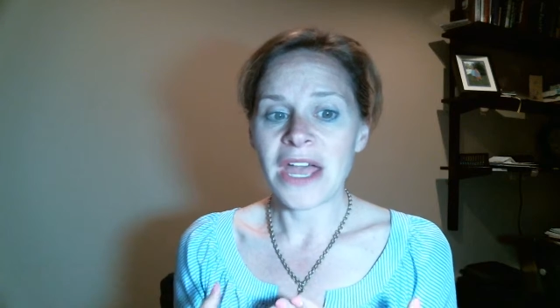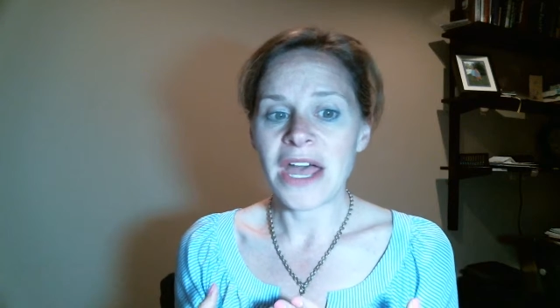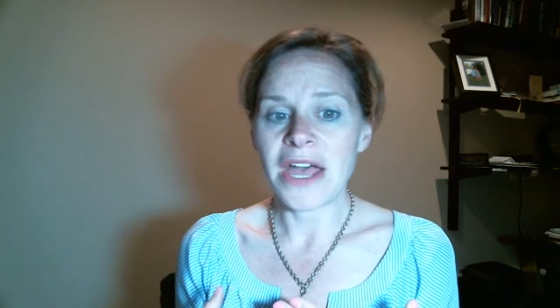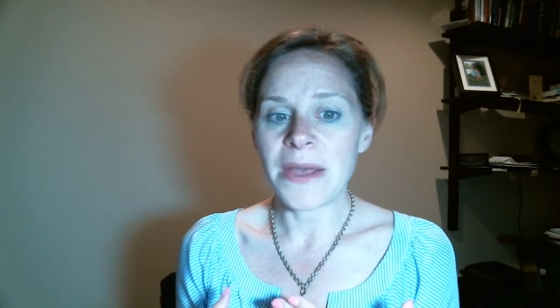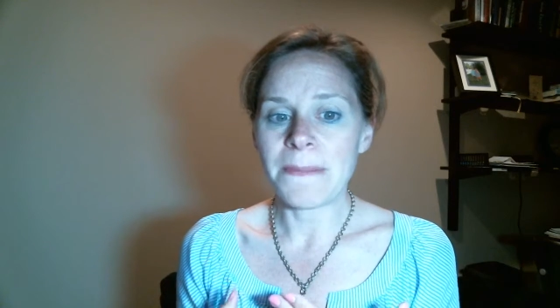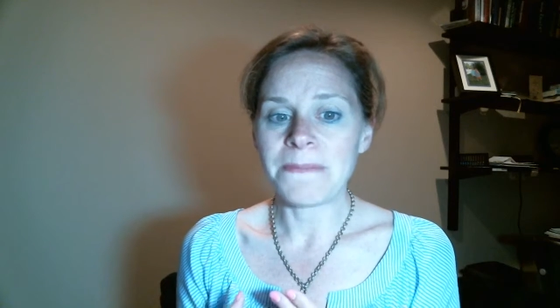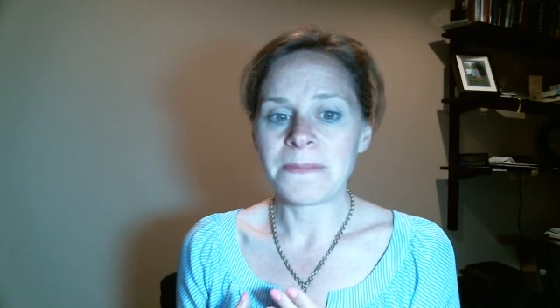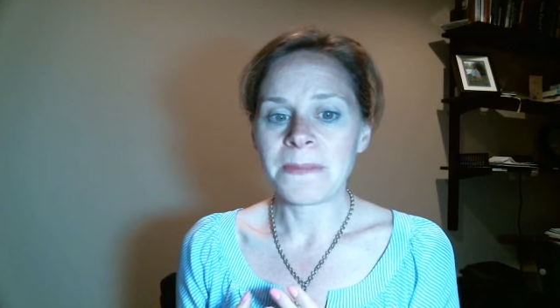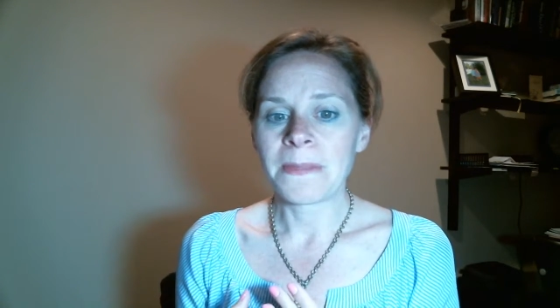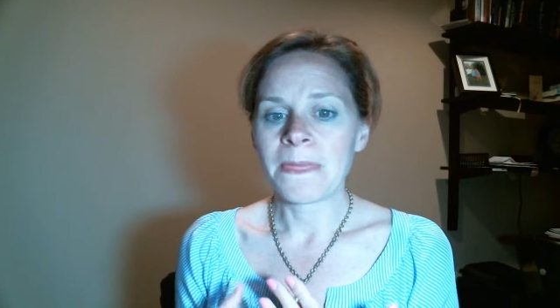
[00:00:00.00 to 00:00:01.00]
Um,
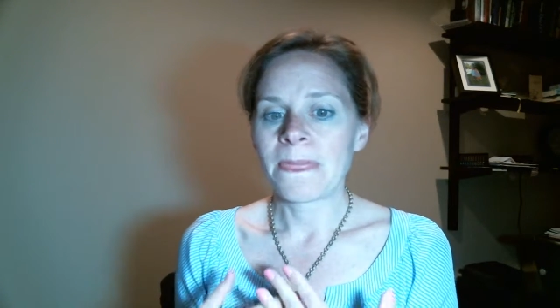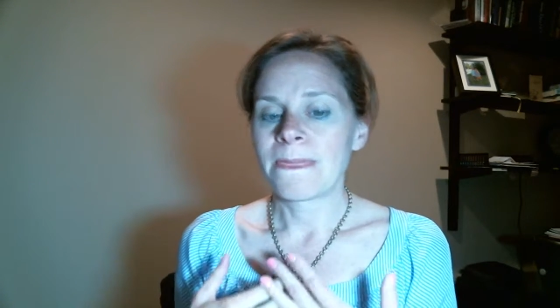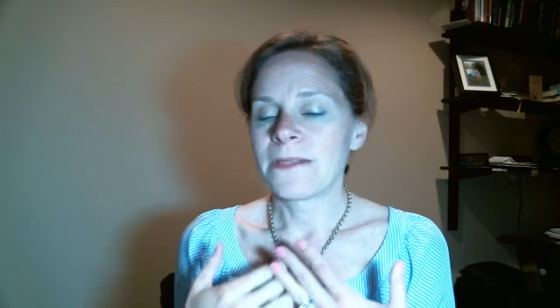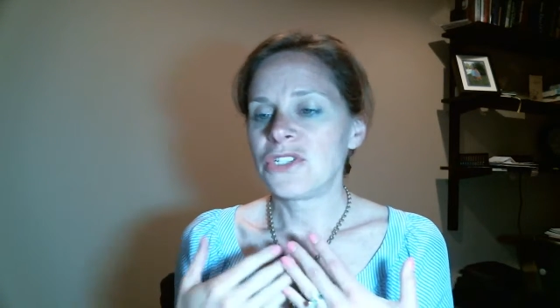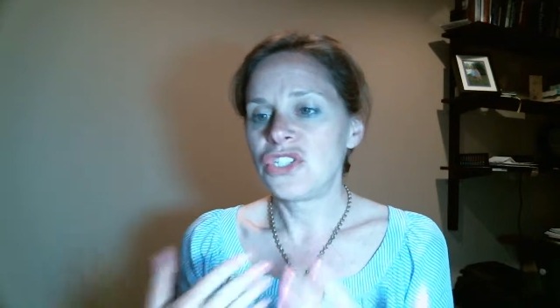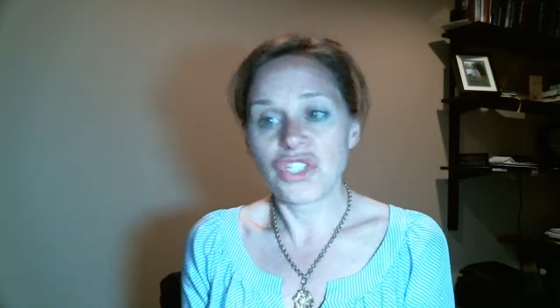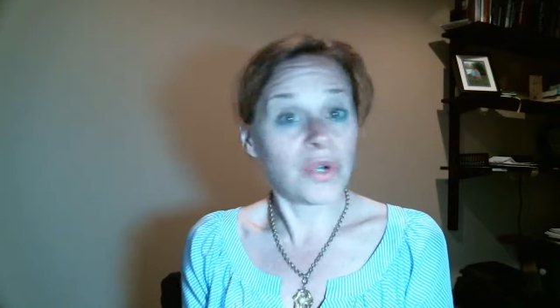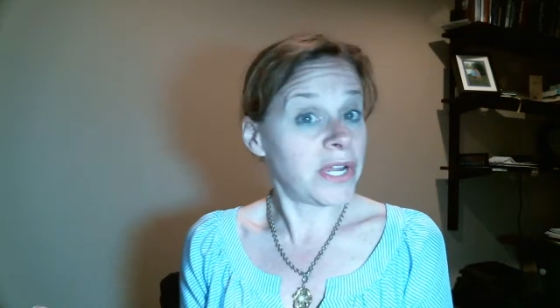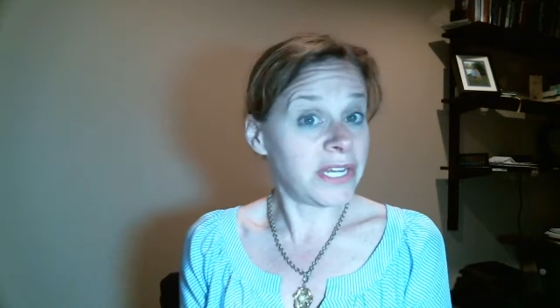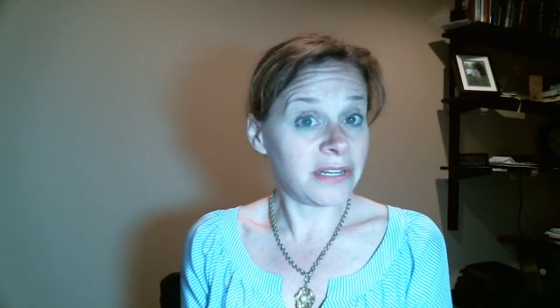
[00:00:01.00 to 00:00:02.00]

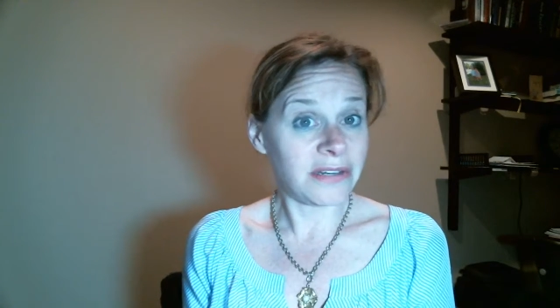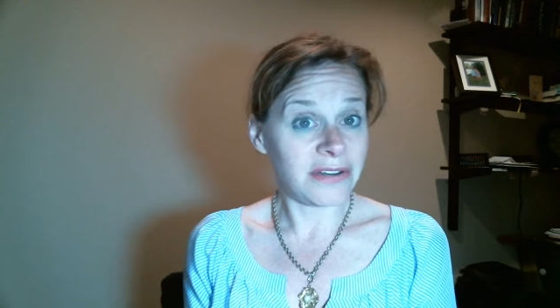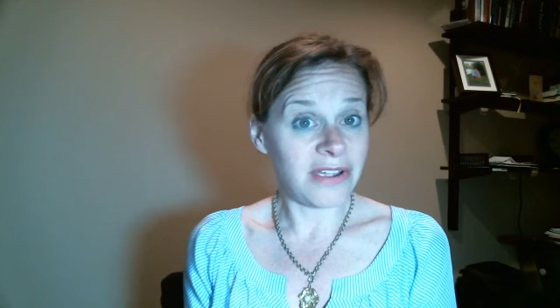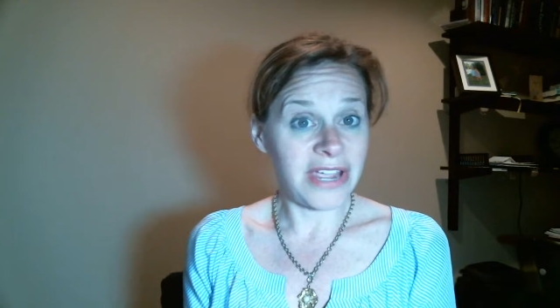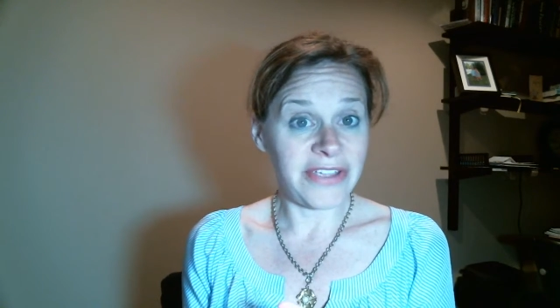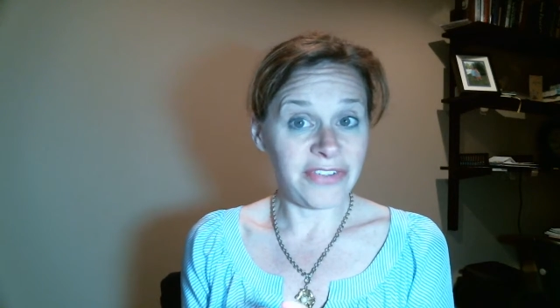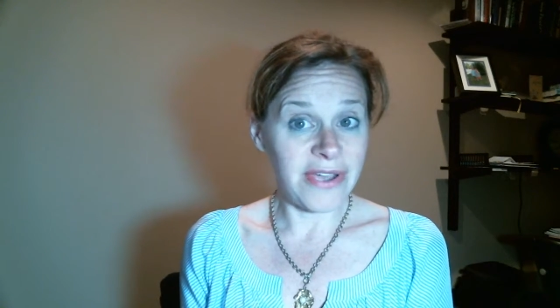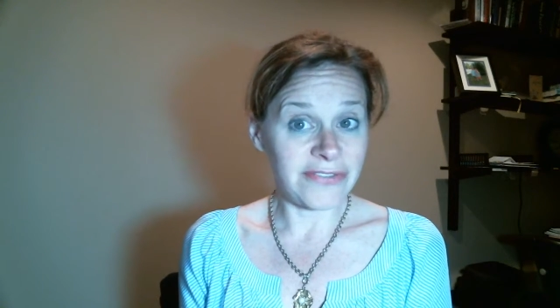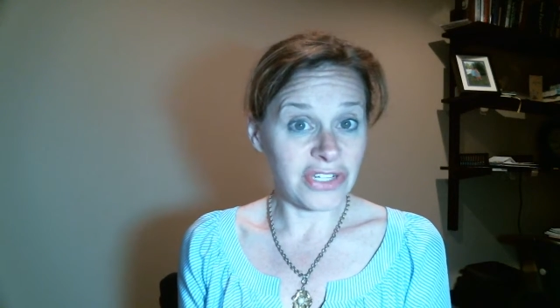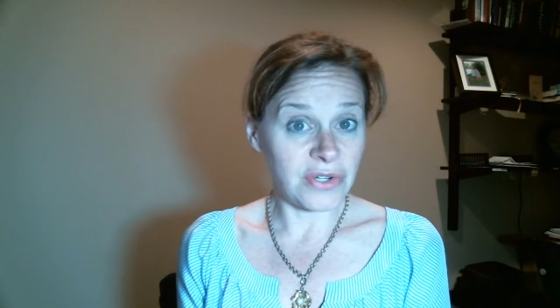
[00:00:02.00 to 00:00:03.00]
join if you
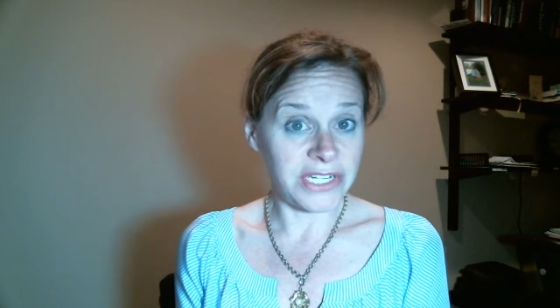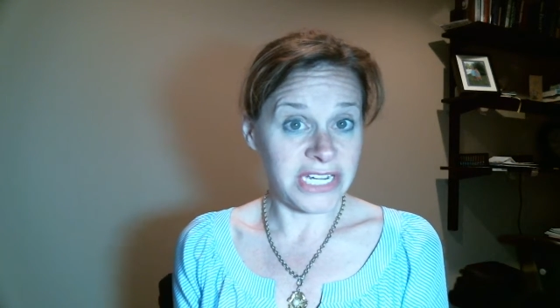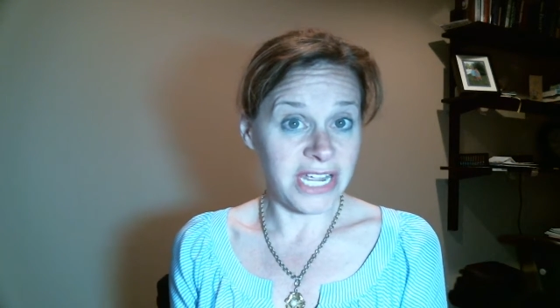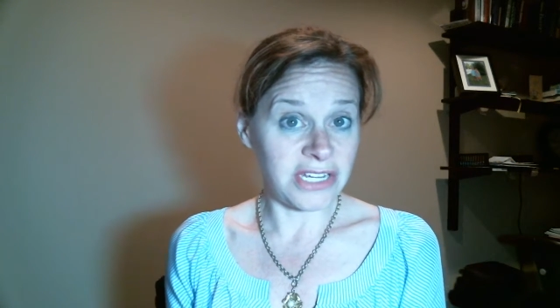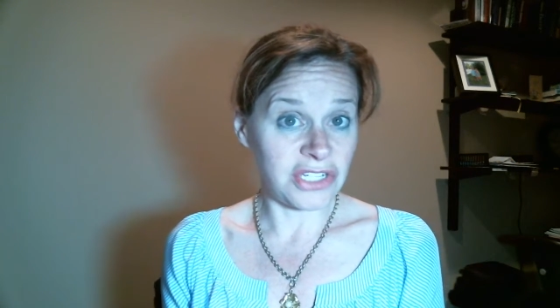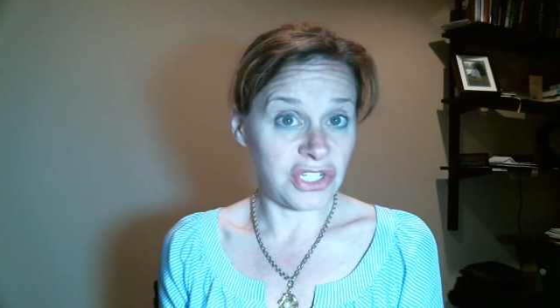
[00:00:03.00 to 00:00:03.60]
haven't joined yet.